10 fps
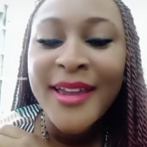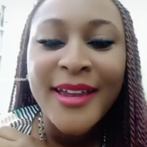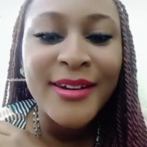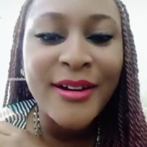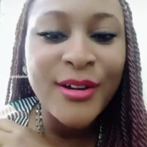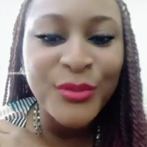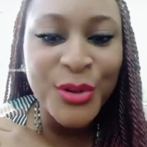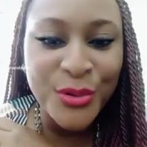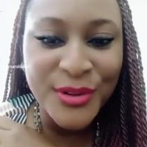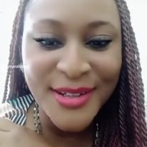in all of
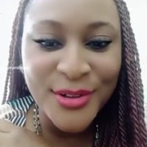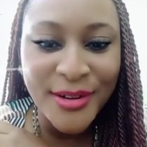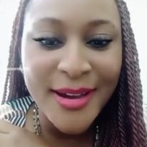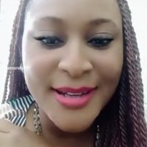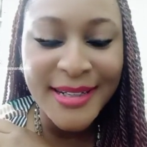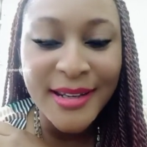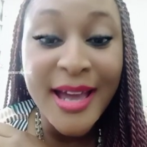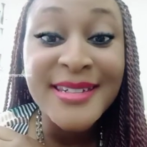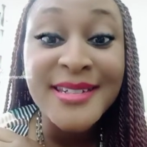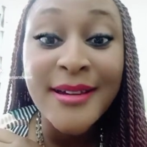your good and your God
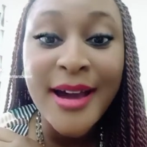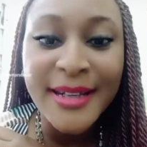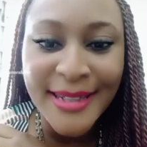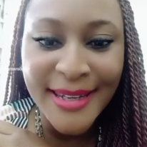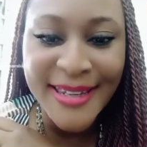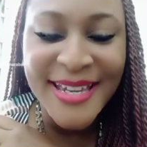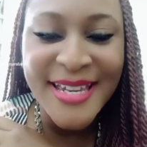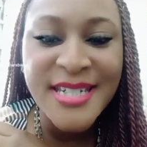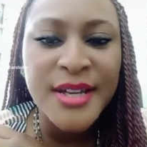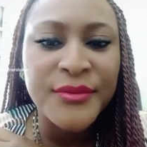and godly
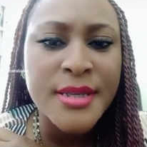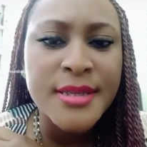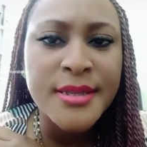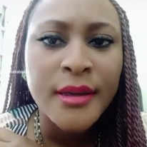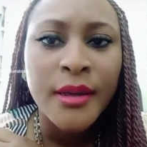endeavors.